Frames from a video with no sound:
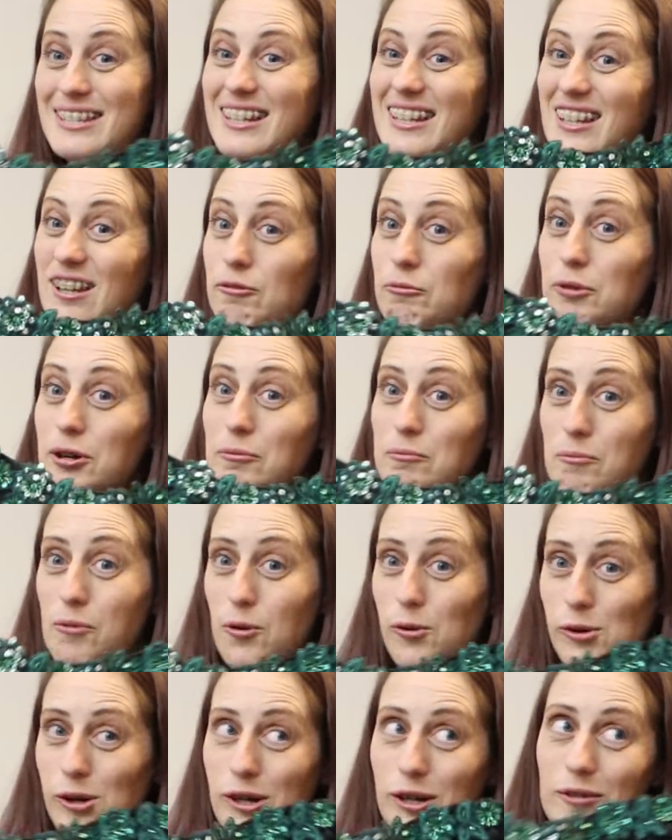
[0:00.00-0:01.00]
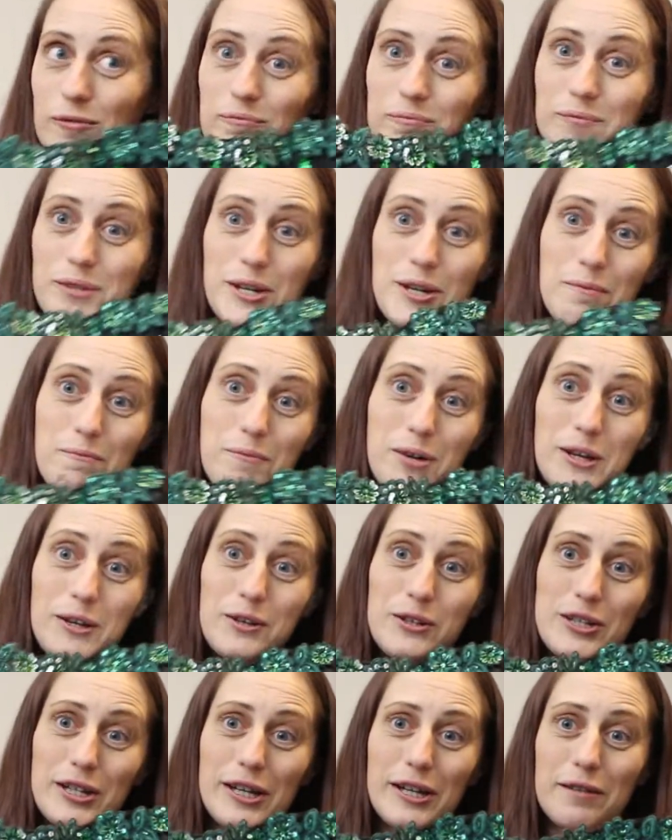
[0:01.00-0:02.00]
little bit more
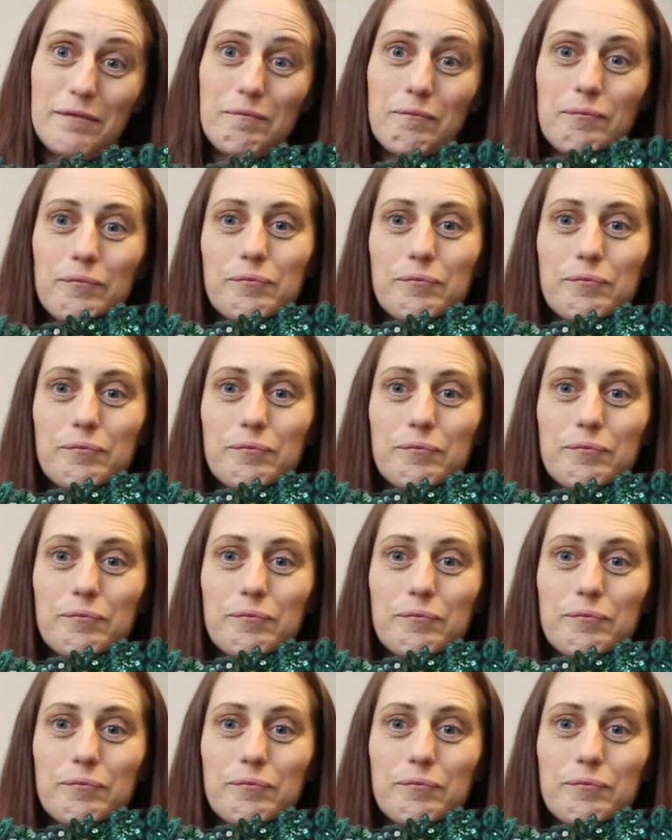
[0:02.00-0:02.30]
embellishing.